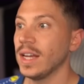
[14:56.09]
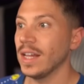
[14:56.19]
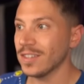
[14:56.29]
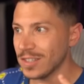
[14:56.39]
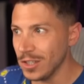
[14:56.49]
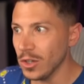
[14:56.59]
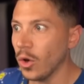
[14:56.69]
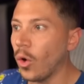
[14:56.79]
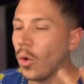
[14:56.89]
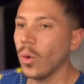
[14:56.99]
I see
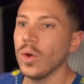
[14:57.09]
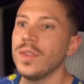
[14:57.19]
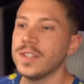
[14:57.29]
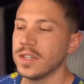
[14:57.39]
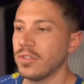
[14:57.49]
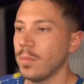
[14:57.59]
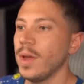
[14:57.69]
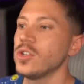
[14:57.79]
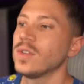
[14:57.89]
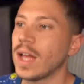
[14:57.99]
all this
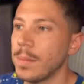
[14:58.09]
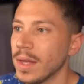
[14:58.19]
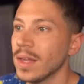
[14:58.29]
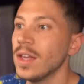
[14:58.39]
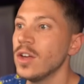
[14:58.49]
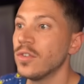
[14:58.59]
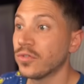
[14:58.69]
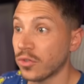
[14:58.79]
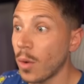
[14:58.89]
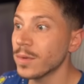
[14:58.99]
information coming
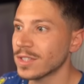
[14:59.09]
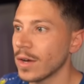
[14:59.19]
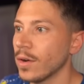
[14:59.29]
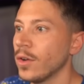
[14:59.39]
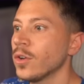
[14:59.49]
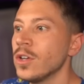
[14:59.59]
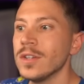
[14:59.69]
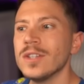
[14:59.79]
from Serilog,